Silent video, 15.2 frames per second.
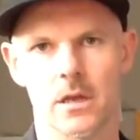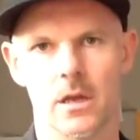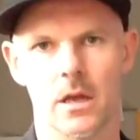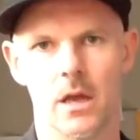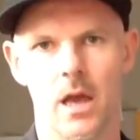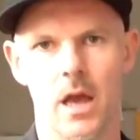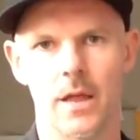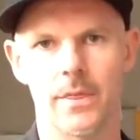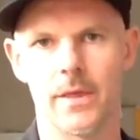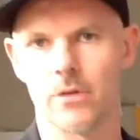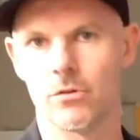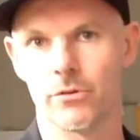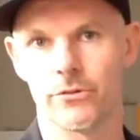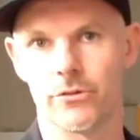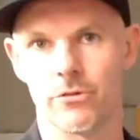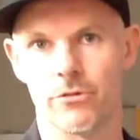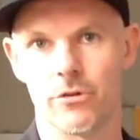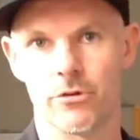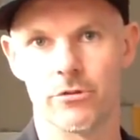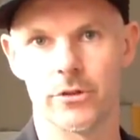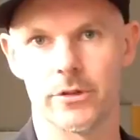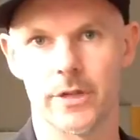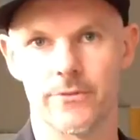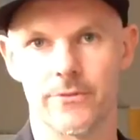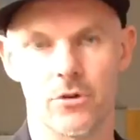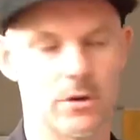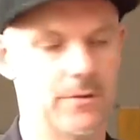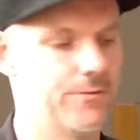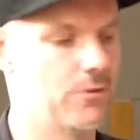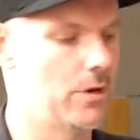and they also know that they've
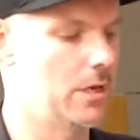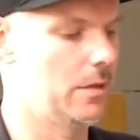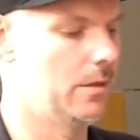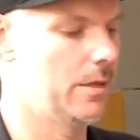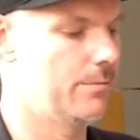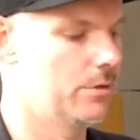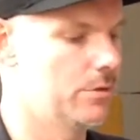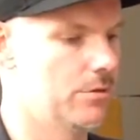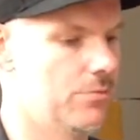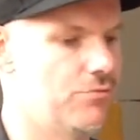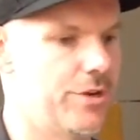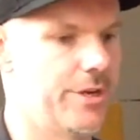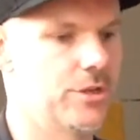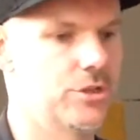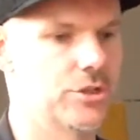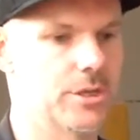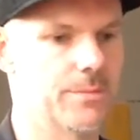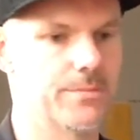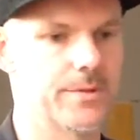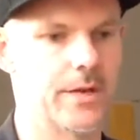got a very limited readership.